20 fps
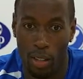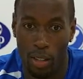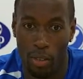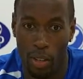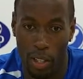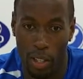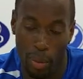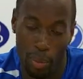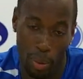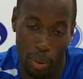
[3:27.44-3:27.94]

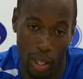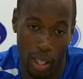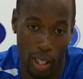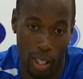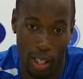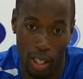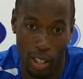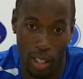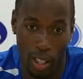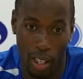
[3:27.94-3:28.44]
ready to
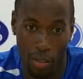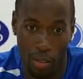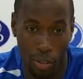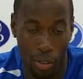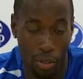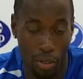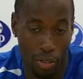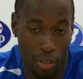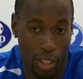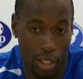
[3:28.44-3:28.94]
play, and I
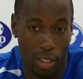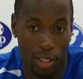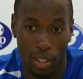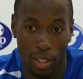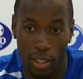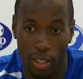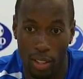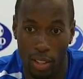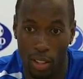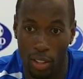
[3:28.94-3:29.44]
feel fresh,
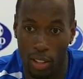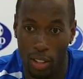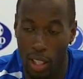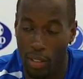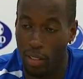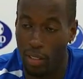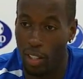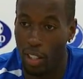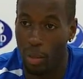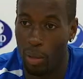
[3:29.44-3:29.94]
and
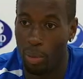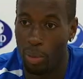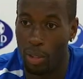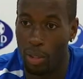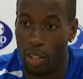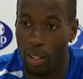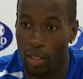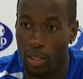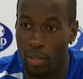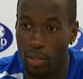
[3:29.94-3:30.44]
definitely
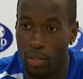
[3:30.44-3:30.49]
100%.